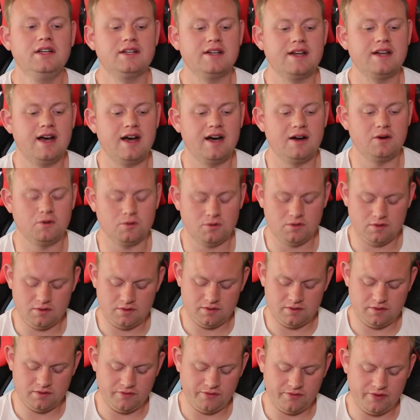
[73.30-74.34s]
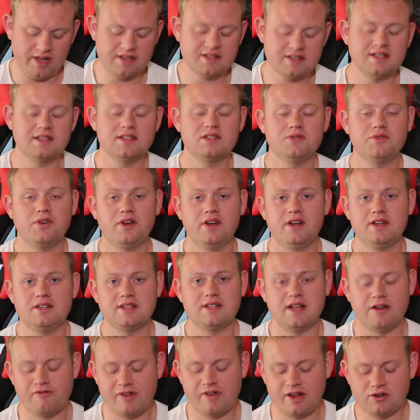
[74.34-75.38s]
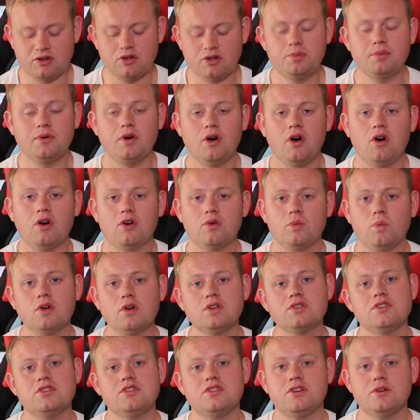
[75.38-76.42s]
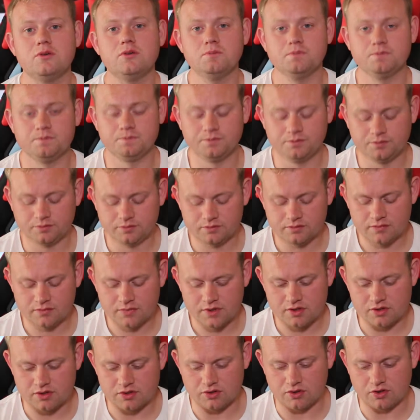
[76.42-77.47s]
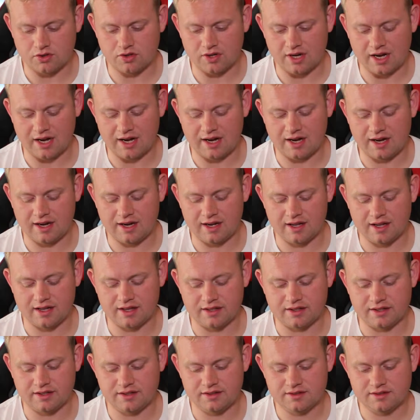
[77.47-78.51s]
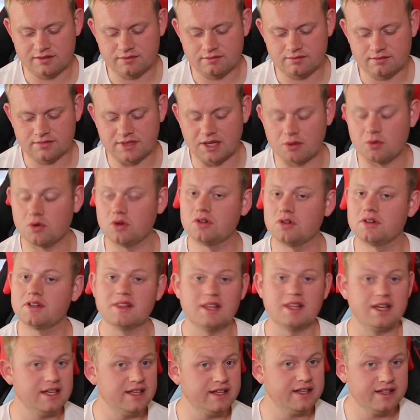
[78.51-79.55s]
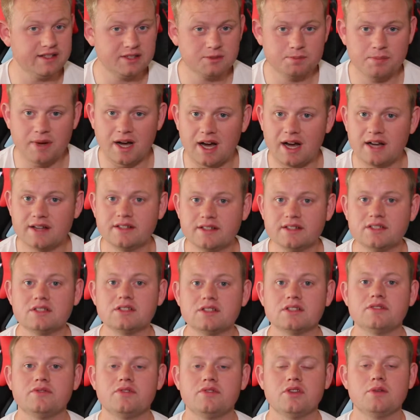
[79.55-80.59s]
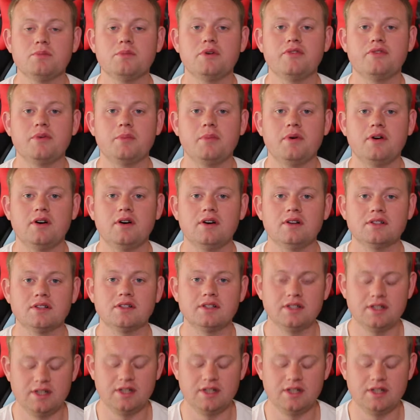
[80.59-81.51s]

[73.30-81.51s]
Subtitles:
Now first things first, I read up on what to do, so I downloaded the latest BIOS for the motherboard,